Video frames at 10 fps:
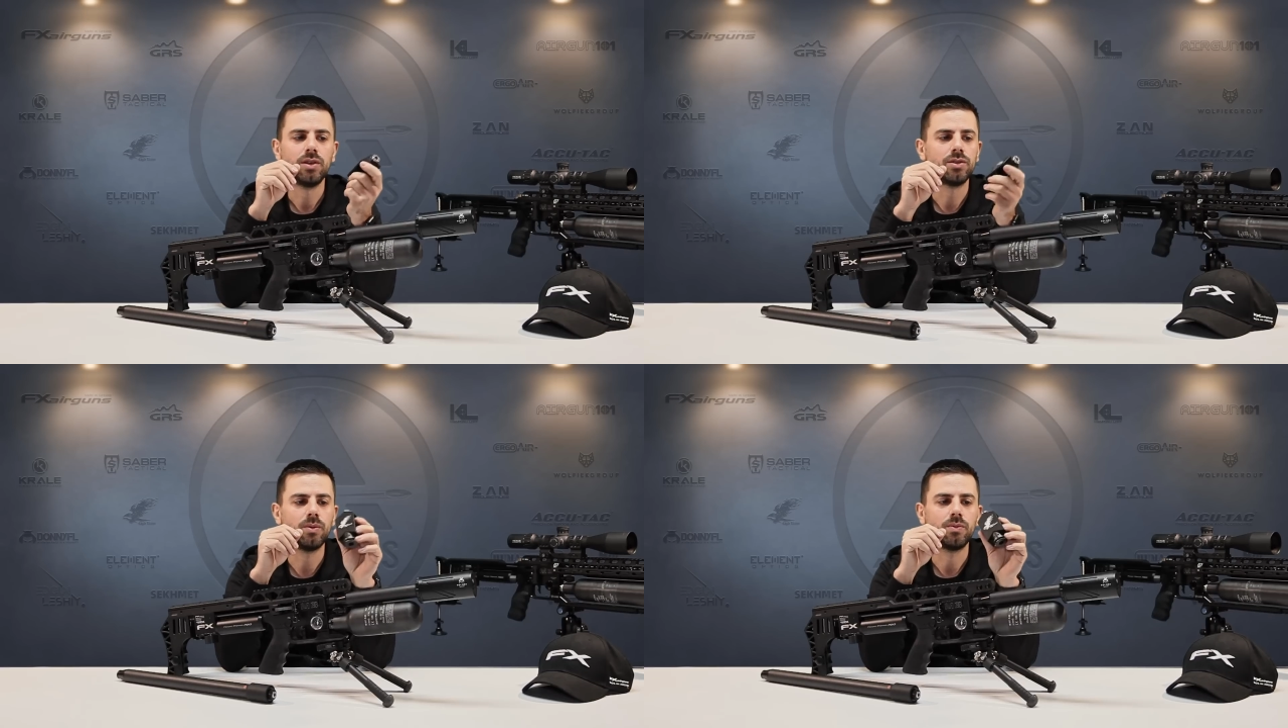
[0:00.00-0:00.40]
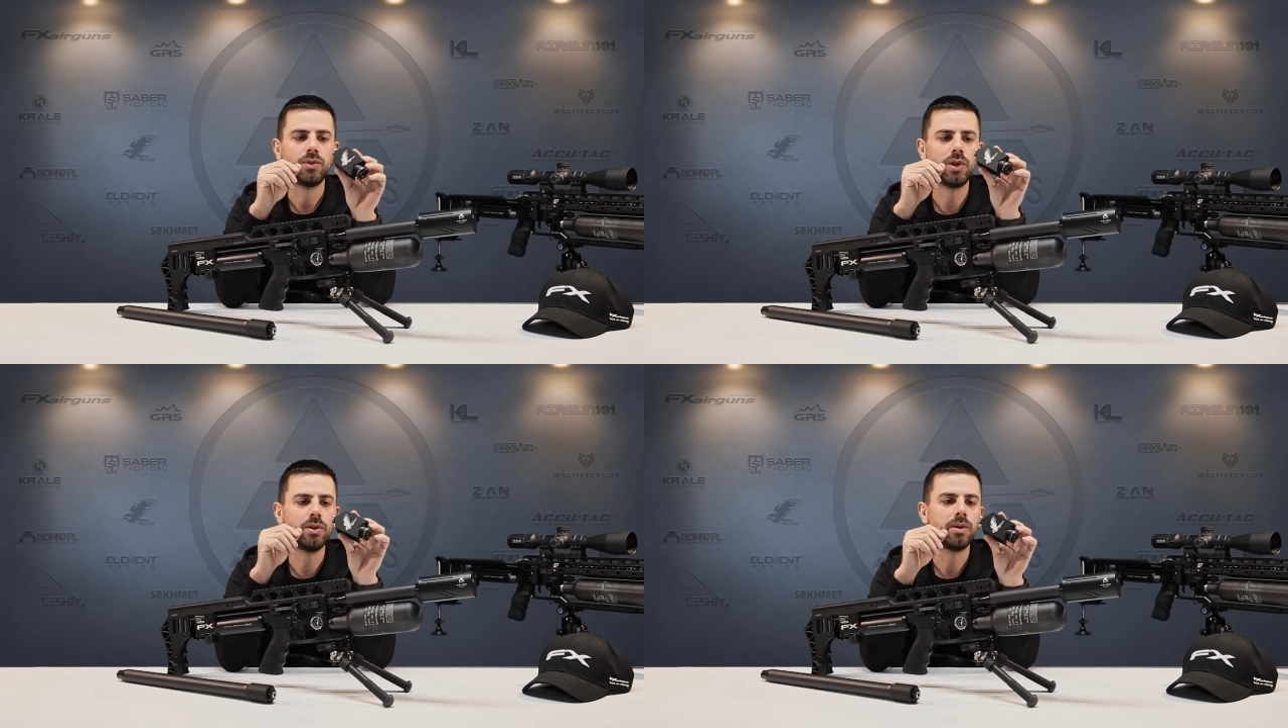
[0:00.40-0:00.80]
So
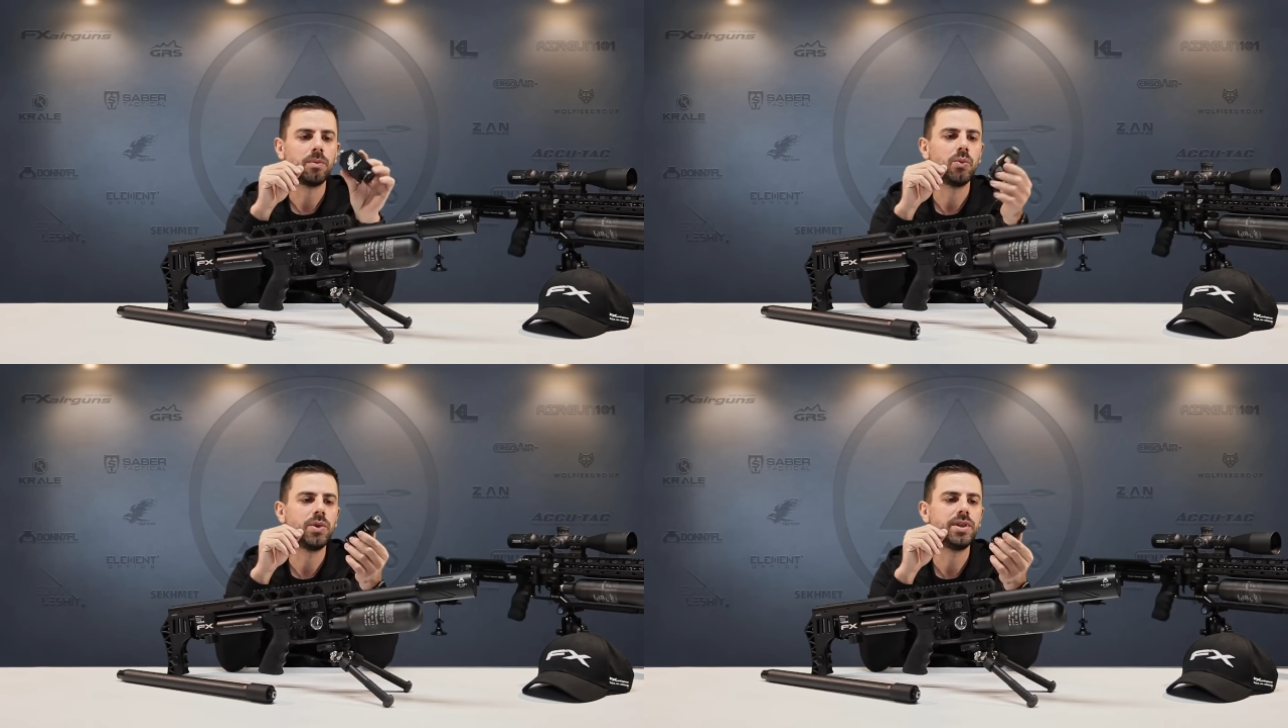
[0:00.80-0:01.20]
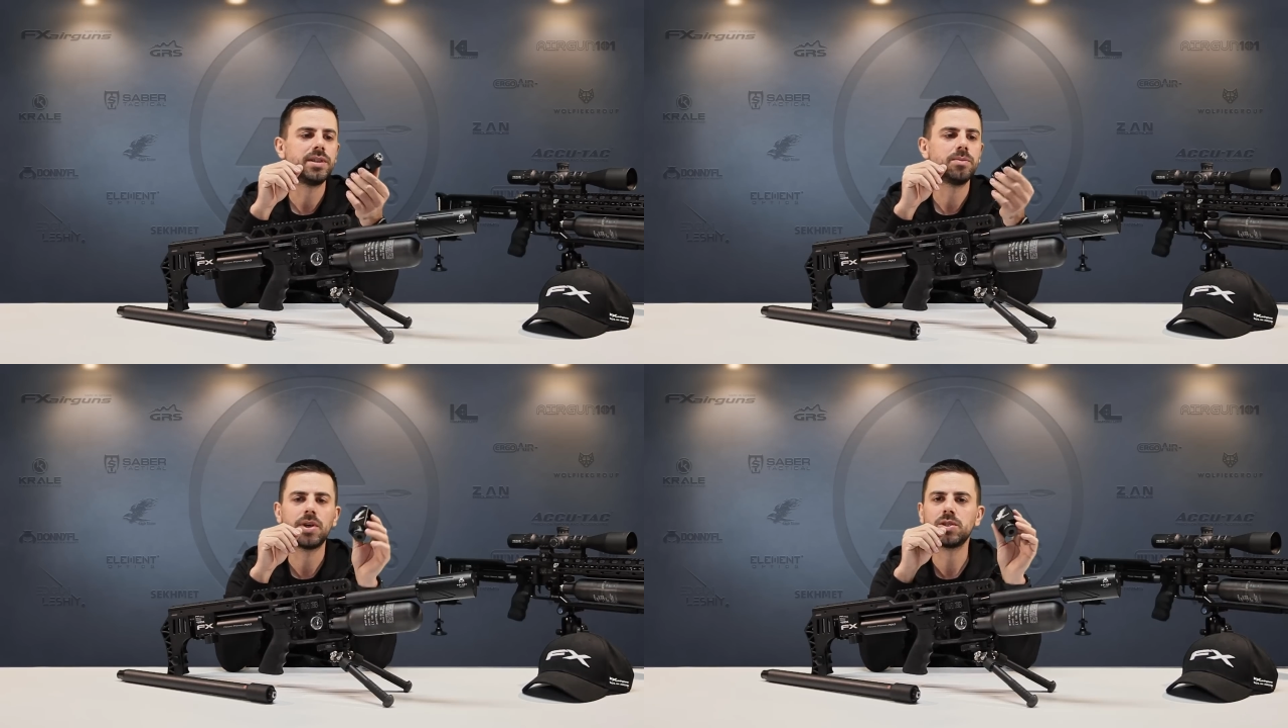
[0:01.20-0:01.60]
the look with
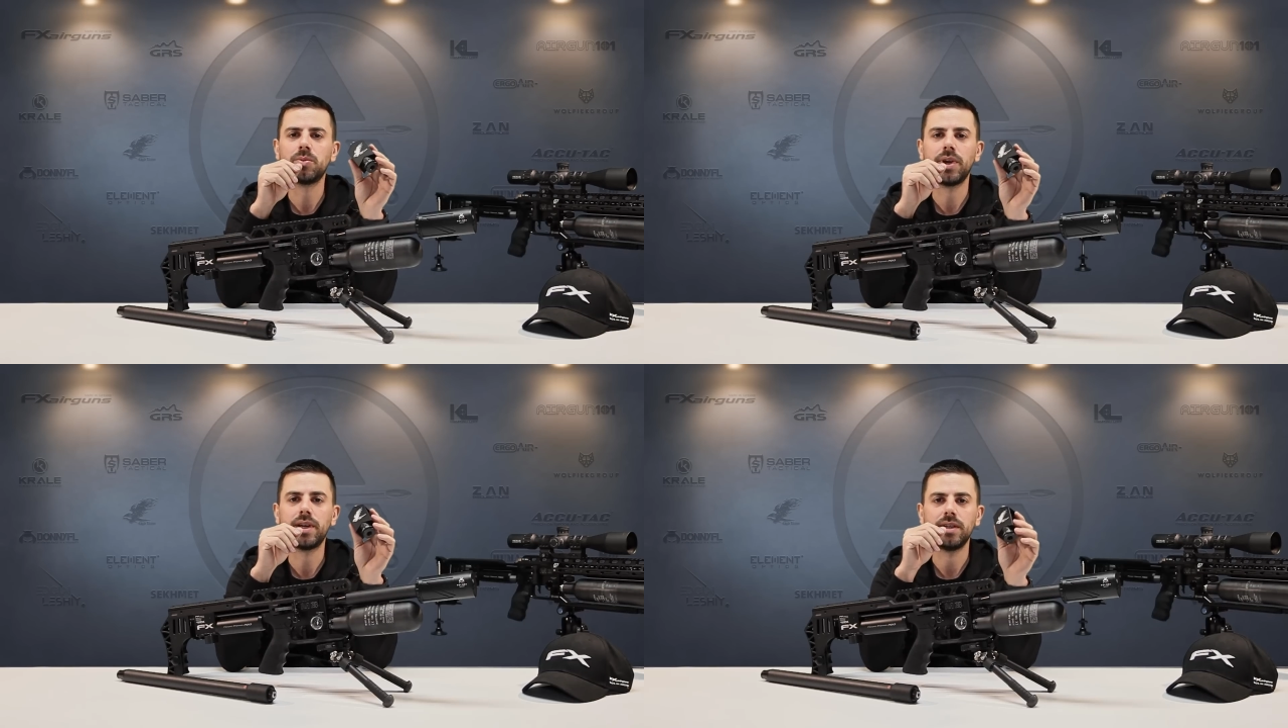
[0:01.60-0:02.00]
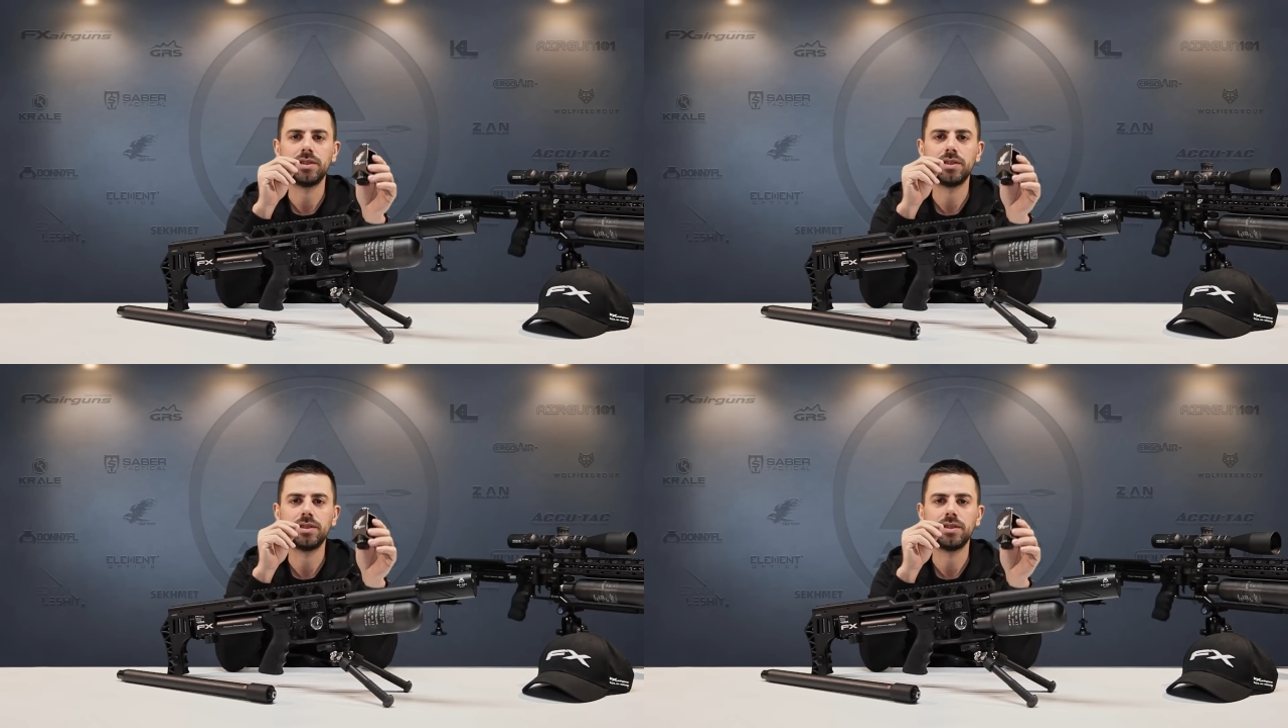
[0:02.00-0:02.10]
this muzzle brake